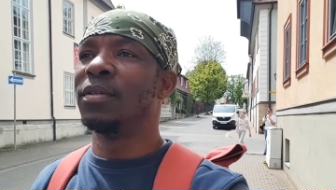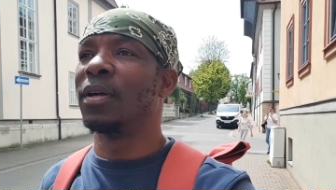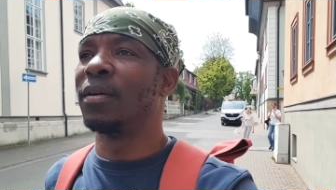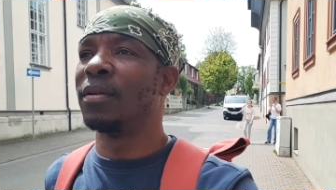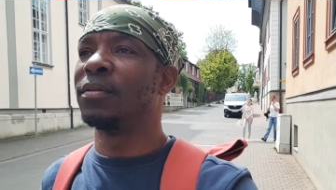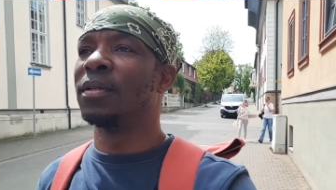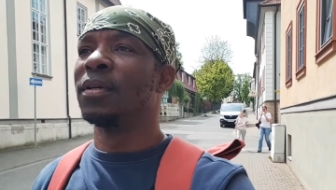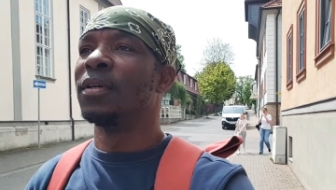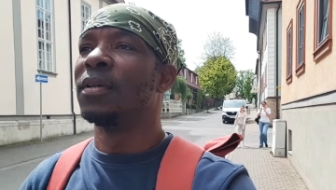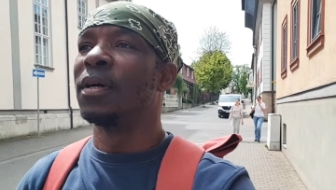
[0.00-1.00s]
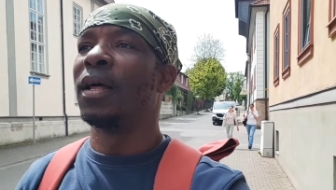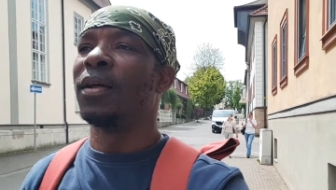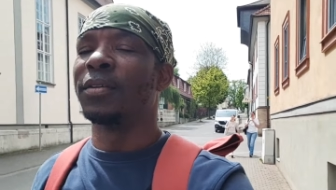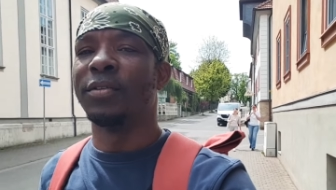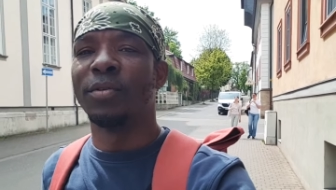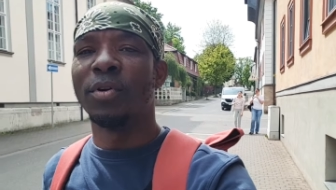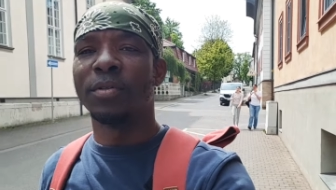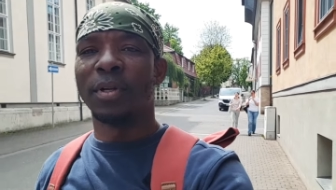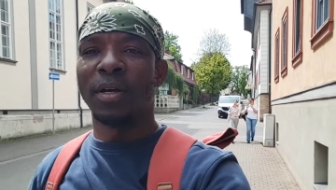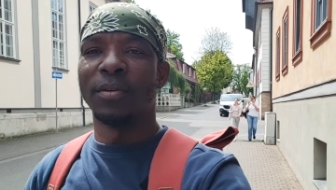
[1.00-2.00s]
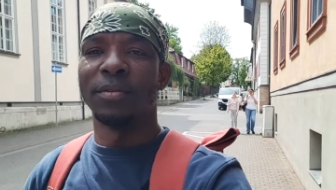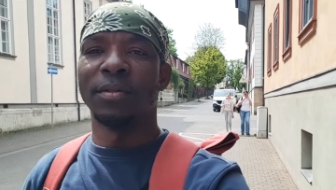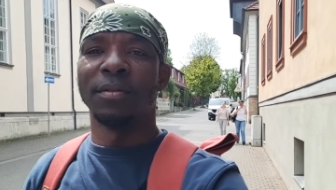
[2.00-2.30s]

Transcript: around along the road now.